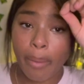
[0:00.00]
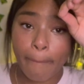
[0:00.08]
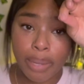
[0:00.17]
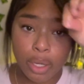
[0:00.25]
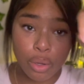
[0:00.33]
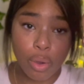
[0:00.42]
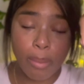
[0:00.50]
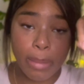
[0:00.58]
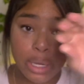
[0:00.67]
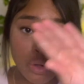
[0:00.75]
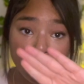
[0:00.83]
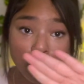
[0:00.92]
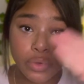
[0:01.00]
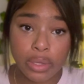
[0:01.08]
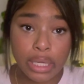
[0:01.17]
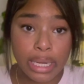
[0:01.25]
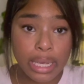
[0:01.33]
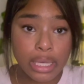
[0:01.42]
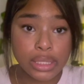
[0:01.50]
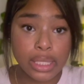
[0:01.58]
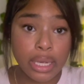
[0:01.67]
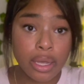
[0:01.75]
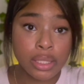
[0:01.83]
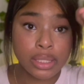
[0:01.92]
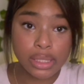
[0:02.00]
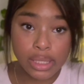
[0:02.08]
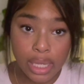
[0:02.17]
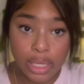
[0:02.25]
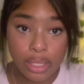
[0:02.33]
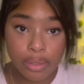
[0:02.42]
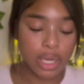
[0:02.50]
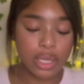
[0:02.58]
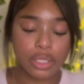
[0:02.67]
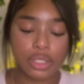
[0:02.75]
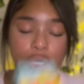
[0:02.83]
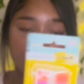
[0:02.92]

put it on my notes for the day, say study. Colors are